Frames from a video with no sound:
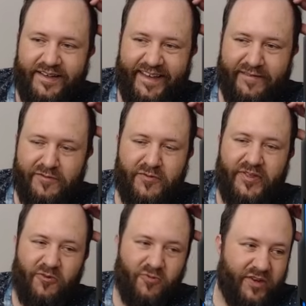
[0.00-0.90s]
Even
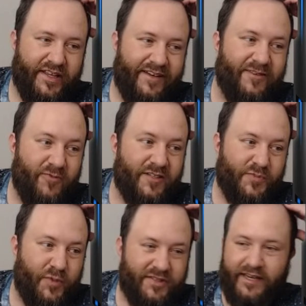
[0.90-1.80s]
with a really good
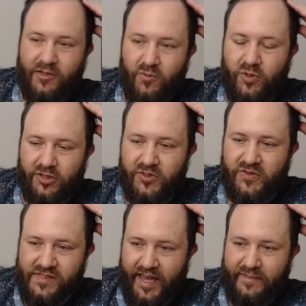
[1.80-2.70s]
Rustbolt deck, you will
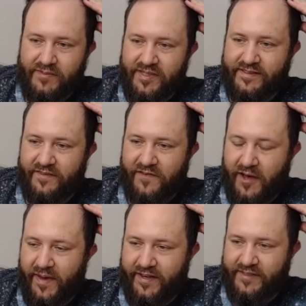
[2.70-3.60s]
lose games because of
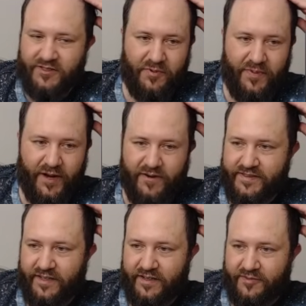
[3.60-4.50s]
how bad his
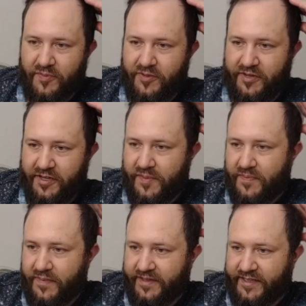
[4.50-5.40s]
superpowers are, and I'm going to be putting him
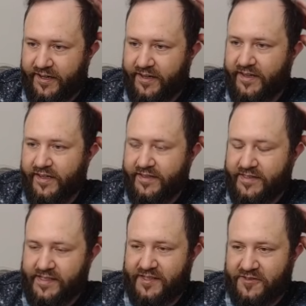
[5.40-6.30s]
in B tier.
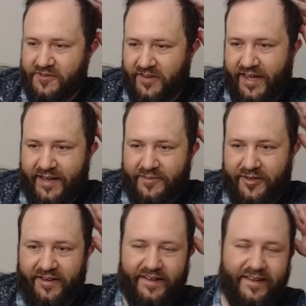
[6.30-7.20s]
Just there's
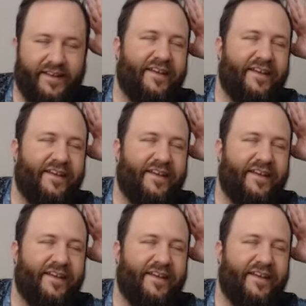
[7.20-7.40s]
reliability.